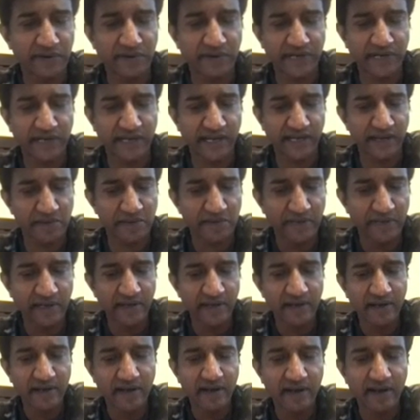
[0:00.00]
power came
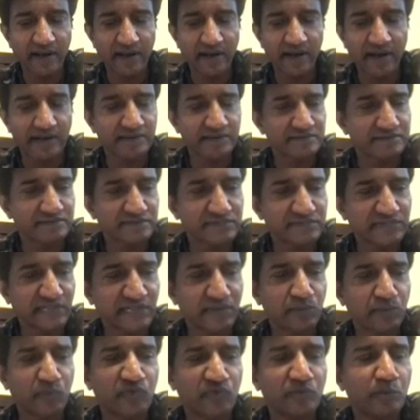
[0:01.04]
and the